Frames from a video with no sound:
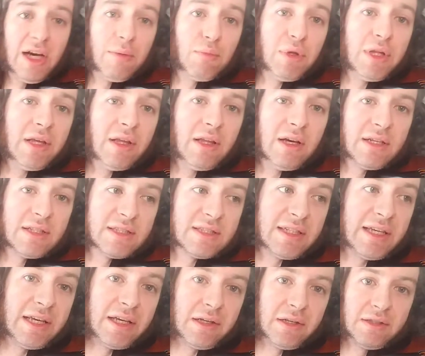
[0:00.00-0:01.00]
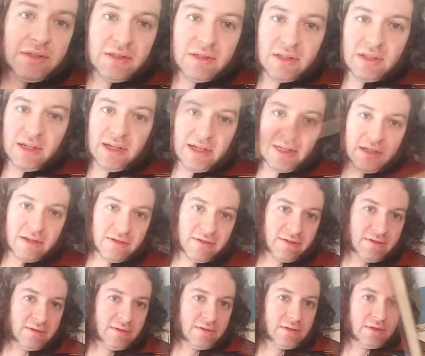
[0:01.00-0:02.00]
Play a lot of scales and kind of
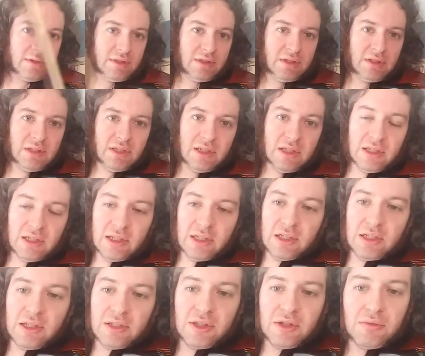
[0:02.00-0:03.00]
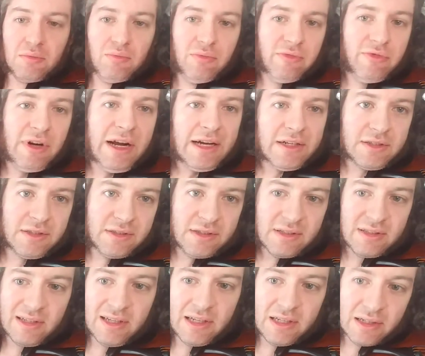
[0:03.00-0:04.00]
uh, just fractions of
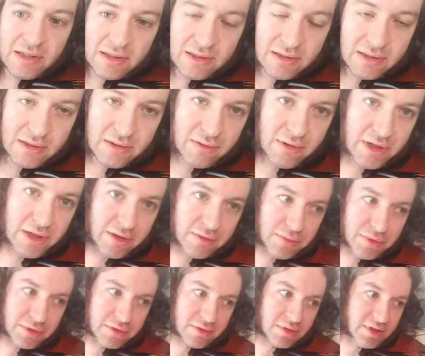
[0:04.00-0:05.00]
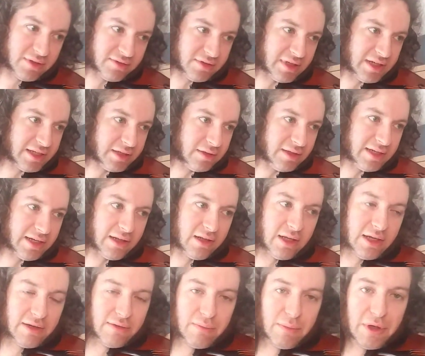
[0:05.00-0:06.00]
scales and random little riffs. I do that a
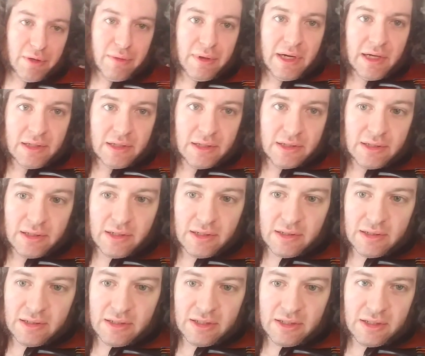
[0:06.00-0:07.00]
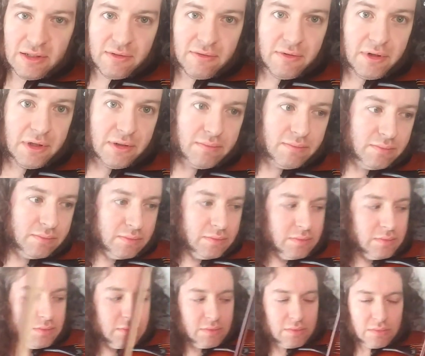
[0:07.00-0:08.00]
lot in my practice because it's just fun.
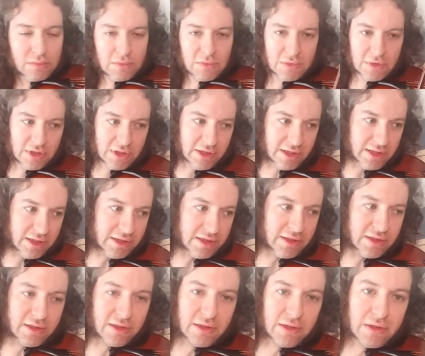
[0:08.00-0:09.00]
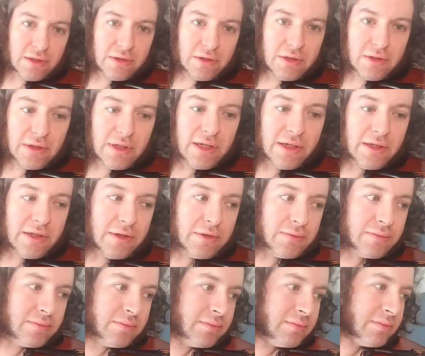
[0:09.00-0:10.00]
It's like sitting and doing, I don't know,
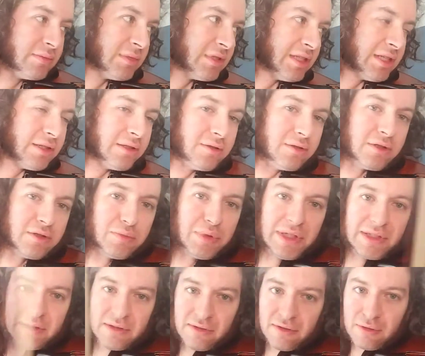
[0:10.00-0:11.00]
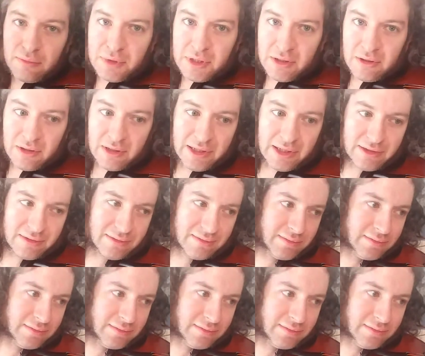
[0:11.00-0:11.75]
it's like doing a puzzle for me, or like